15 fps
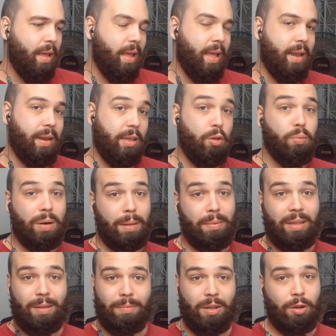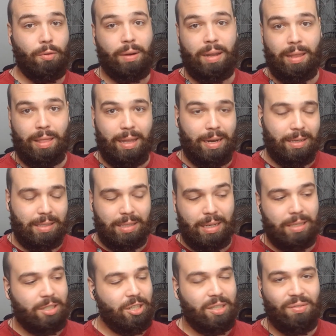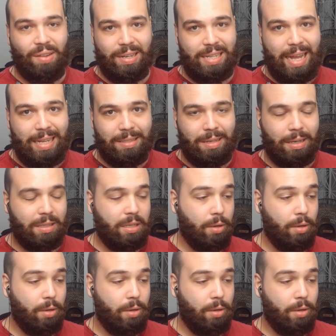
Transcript: and you probably agree that it's it's just fantastic.